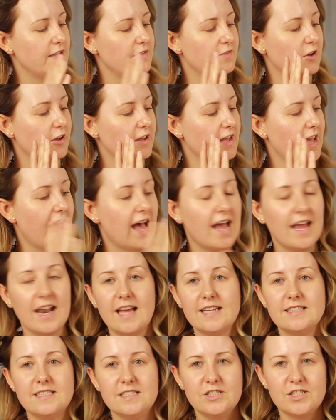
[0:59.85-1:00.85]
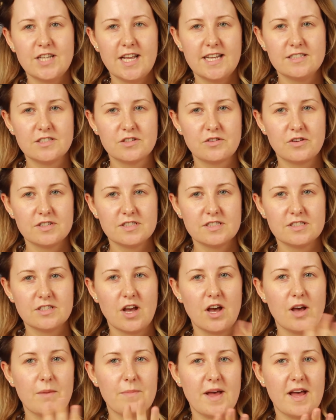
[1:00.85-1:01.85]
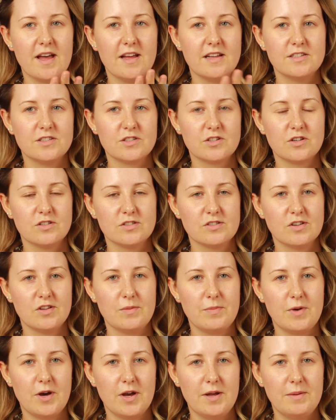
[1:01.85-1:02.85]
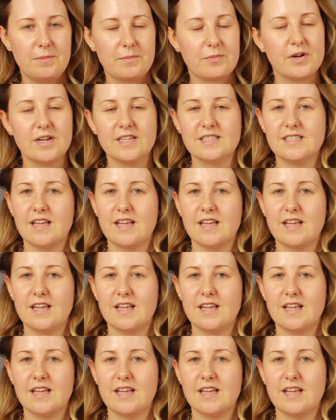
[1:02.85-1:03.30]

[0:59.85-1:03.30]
you've got your highlighting shades across the top and your contour on the bottom, pretty